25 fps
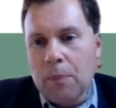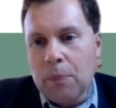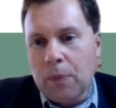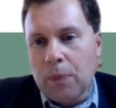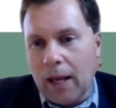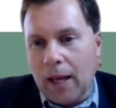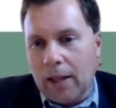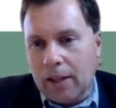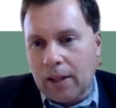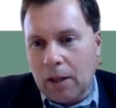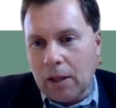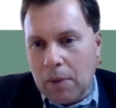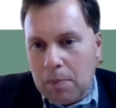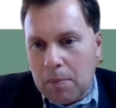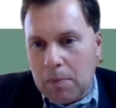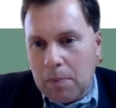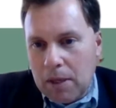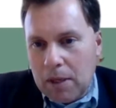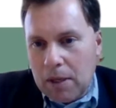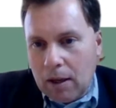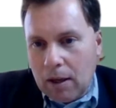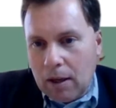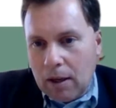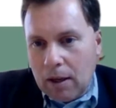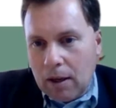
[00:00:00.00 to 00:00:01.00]
And then
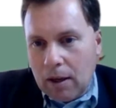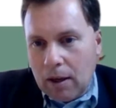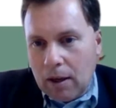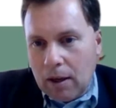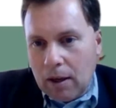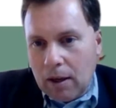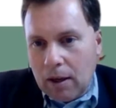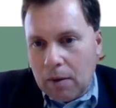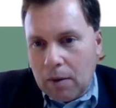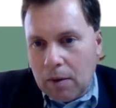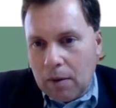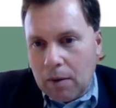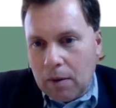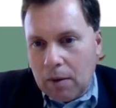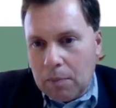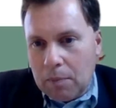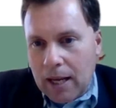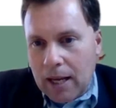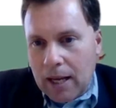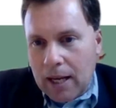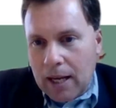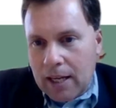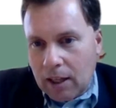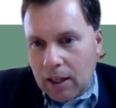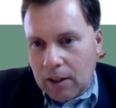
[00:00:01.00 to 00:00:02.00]
maybe Elisa,
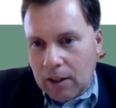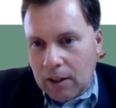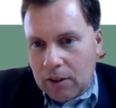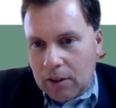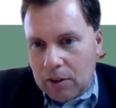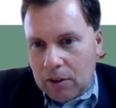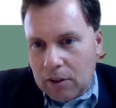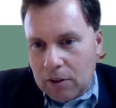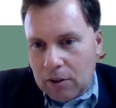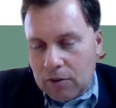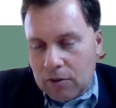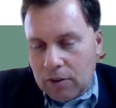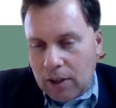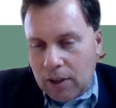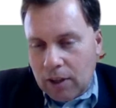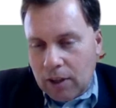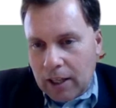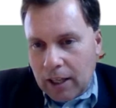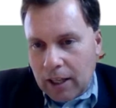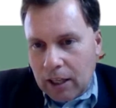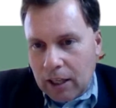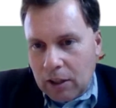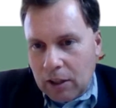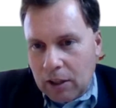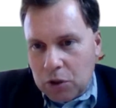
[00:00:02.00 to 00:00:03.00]
take in also the
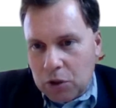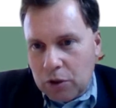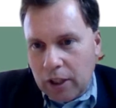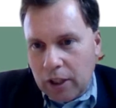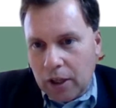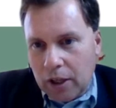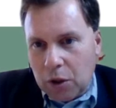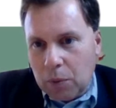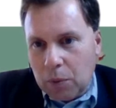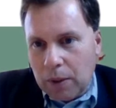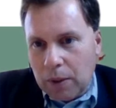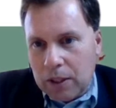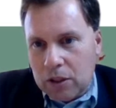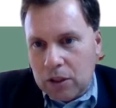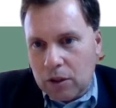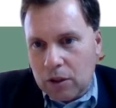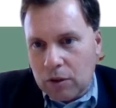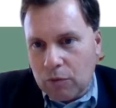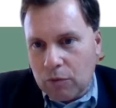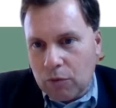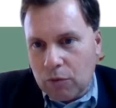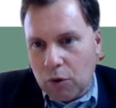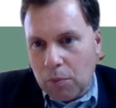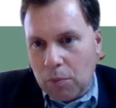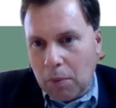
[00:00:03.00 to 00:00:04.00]
other question from
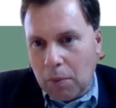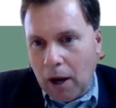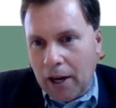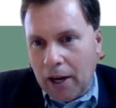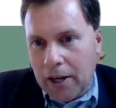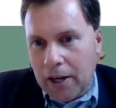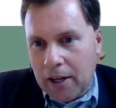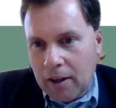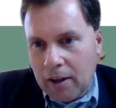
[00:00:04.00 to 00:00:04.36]
Anne,